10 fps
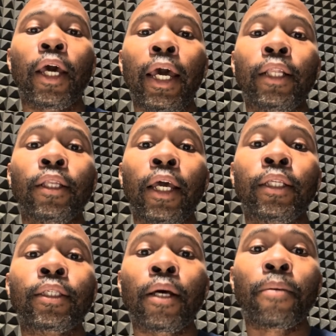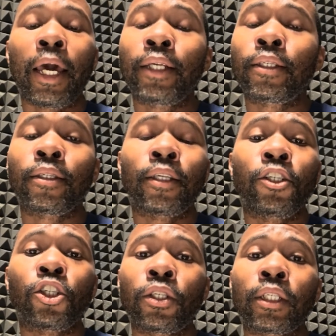And in some cases, they
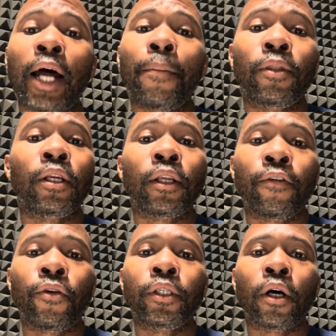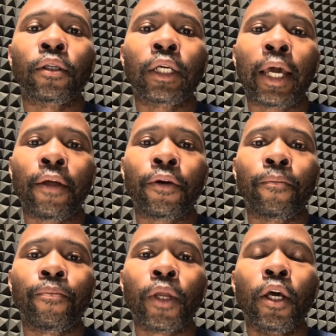just stopped the deliveries altogether.
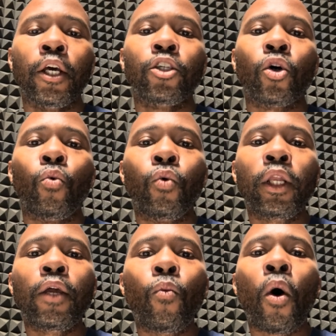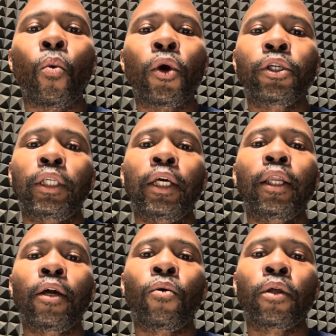So really what we're
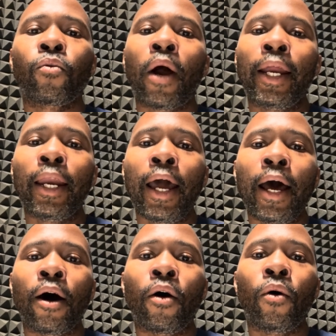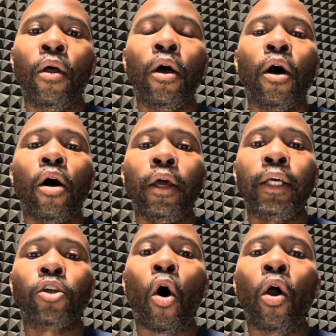dealing with right now
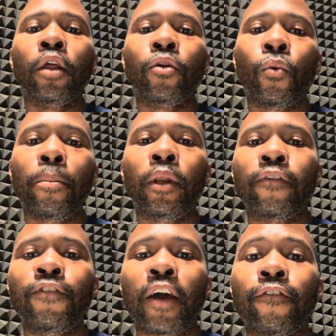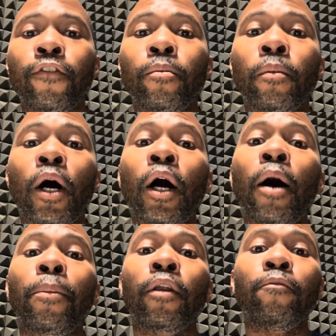is all of the ripple effect from a
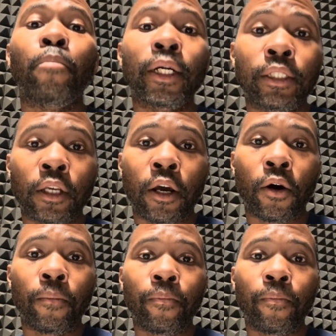couple of months ago.